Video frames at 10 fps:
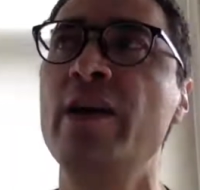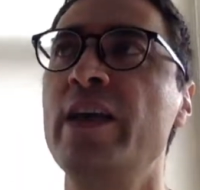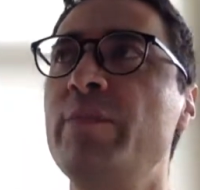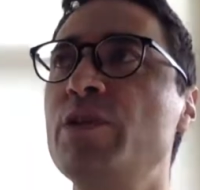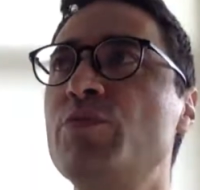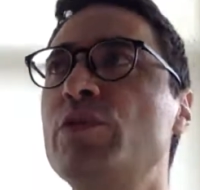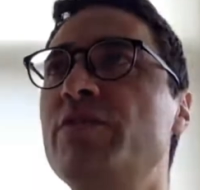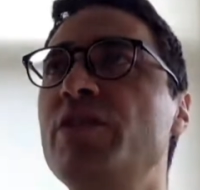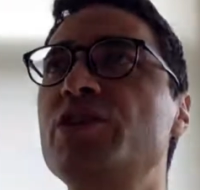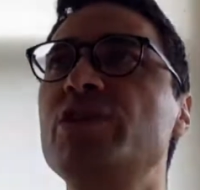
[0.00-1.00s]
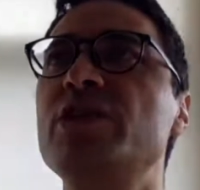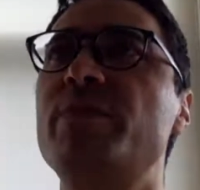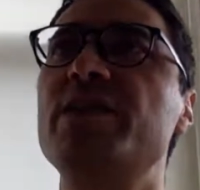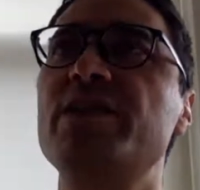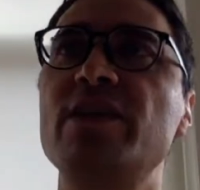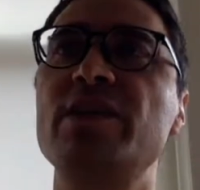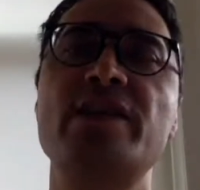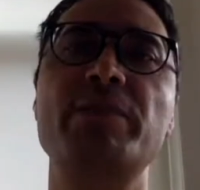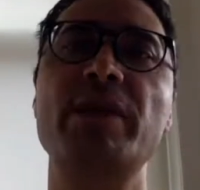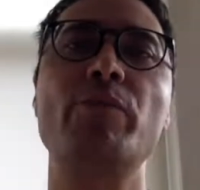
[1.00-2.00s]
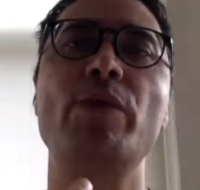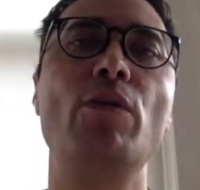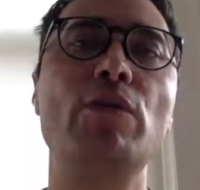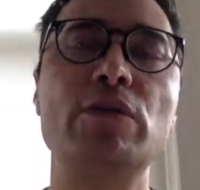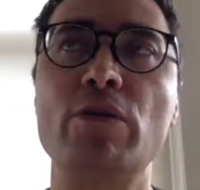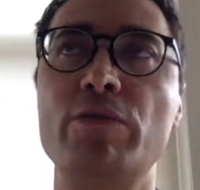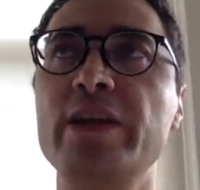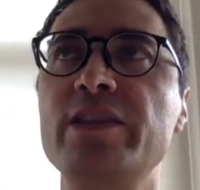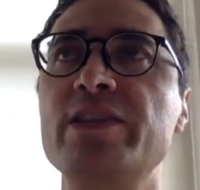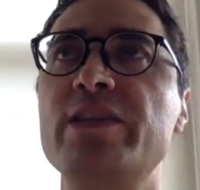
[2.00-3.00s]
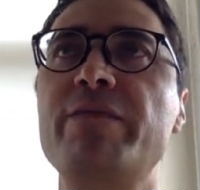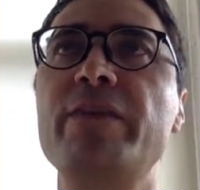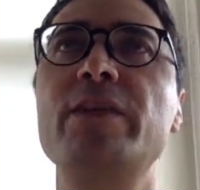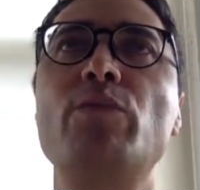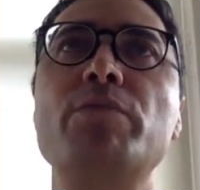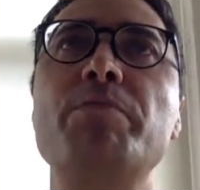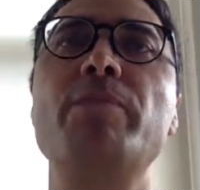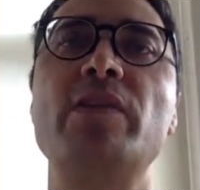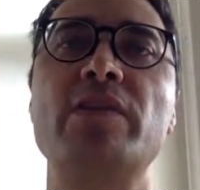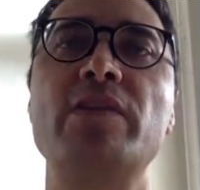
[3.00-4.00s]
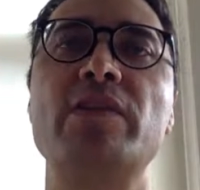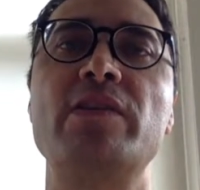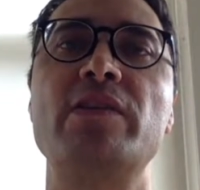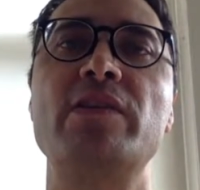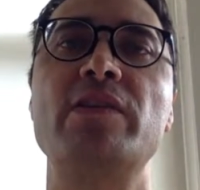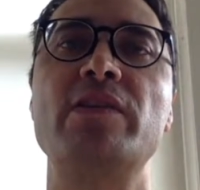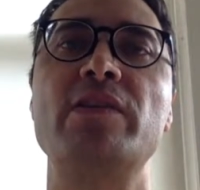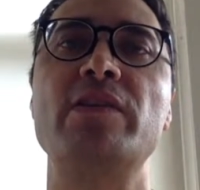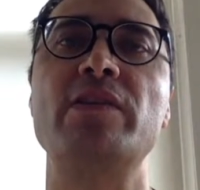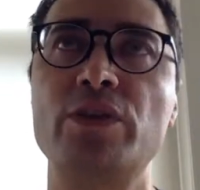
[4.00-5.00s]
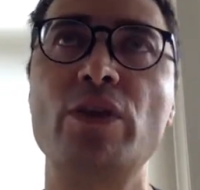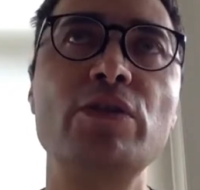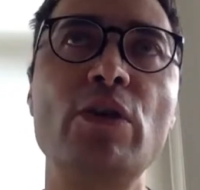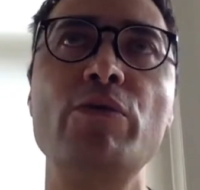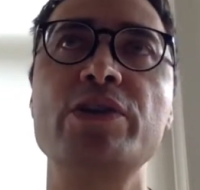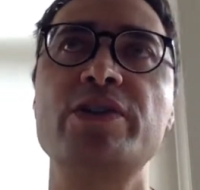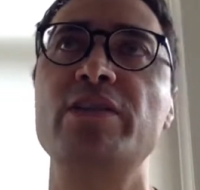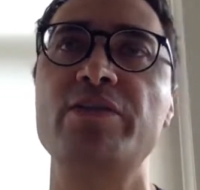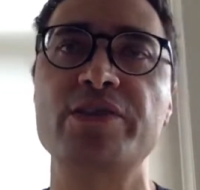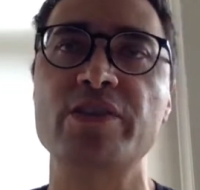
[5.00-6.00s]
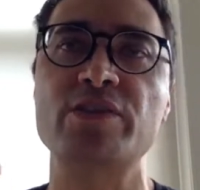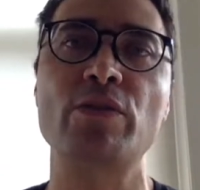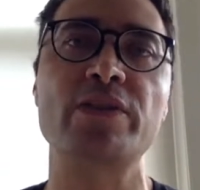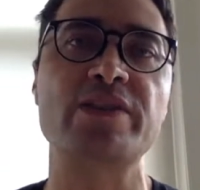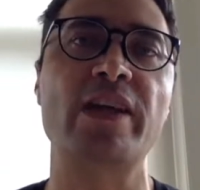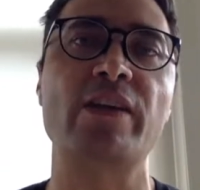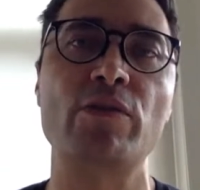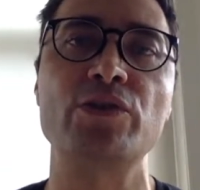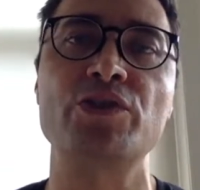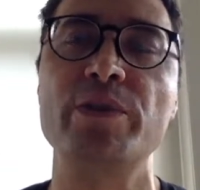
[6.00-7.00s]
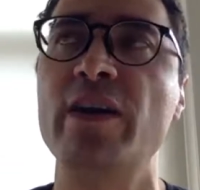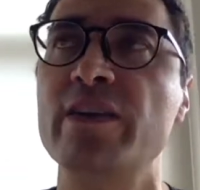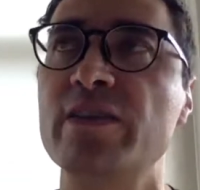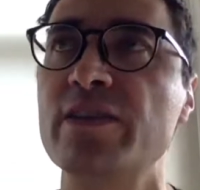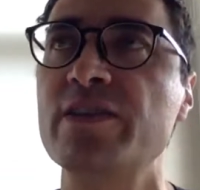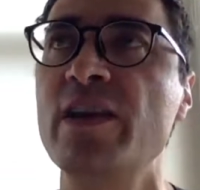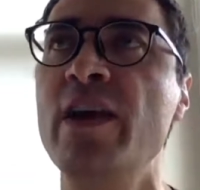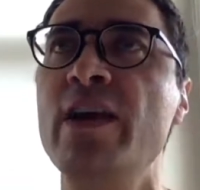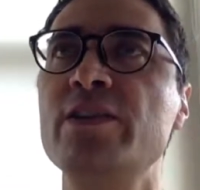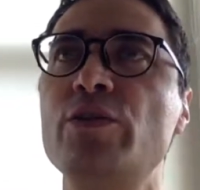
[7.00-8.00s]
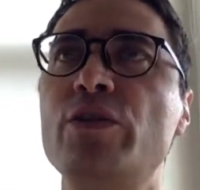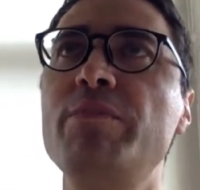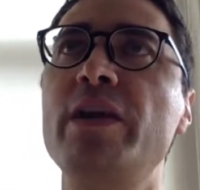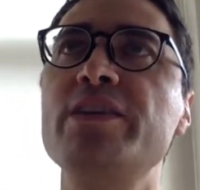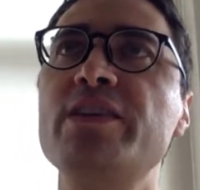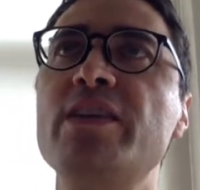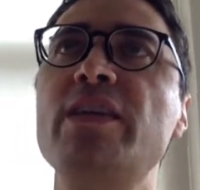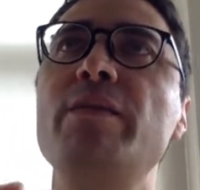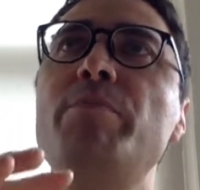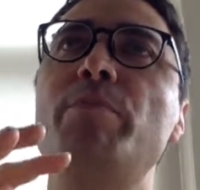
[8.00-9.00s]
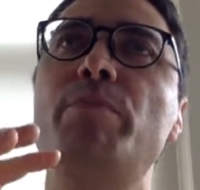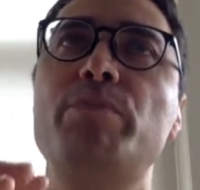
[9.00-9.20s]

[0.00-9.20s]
Image motivation is basically something we all know, right? It's the fact what people think of us. What we don't know is that there is a solid psychology behind this. So he basically